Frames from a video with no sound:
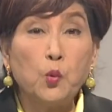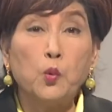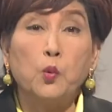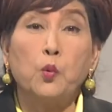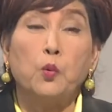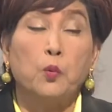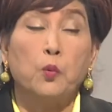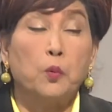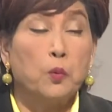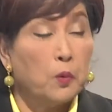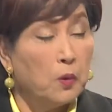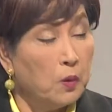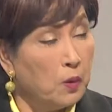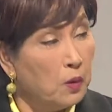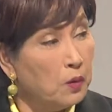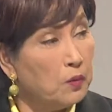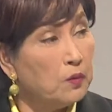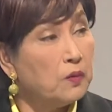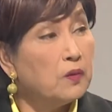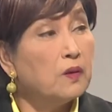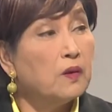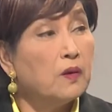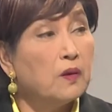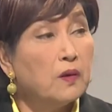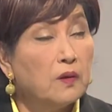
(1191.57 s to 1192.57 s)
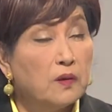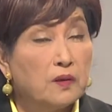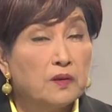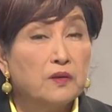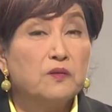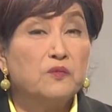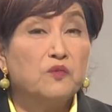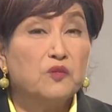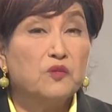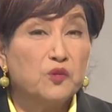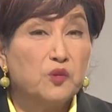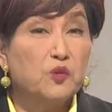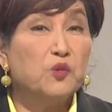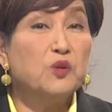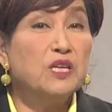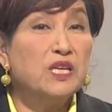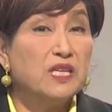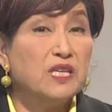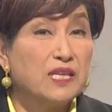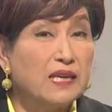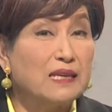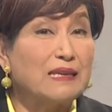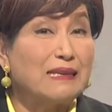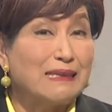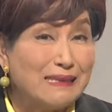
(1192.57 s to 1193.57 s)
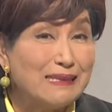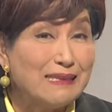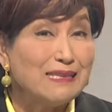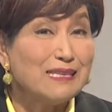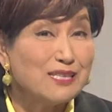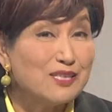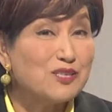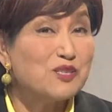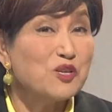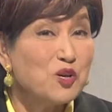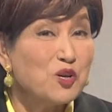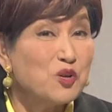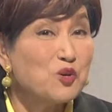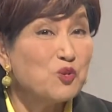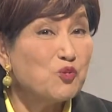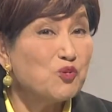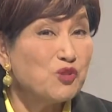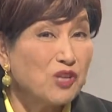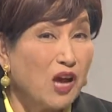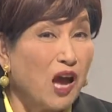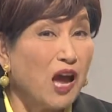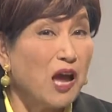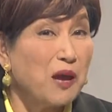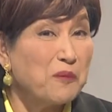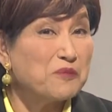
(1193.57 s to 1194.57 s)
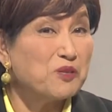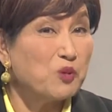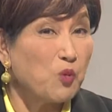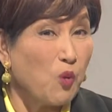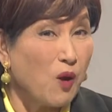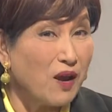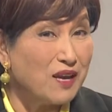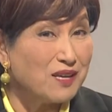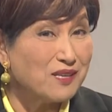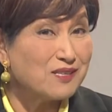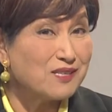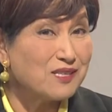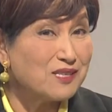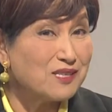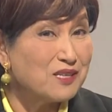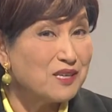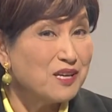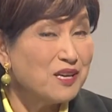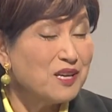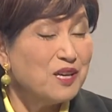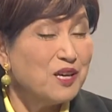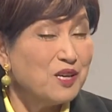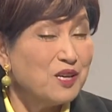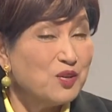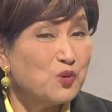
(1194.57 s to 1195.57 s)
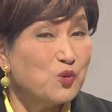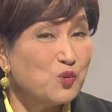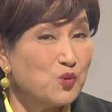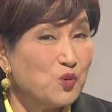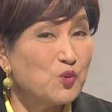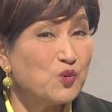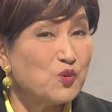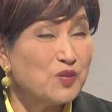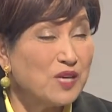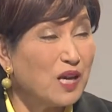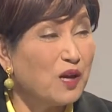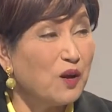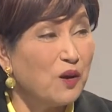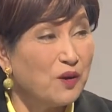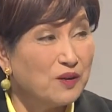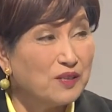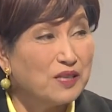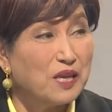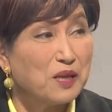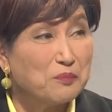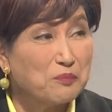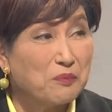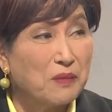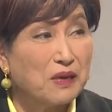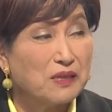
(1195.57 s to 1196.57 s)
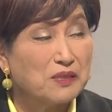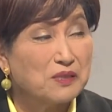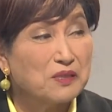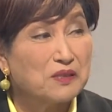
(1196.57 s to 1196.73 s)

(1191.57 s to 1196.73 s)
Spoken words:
Ooh. So you need at least 2 times, twice, to check on that matter.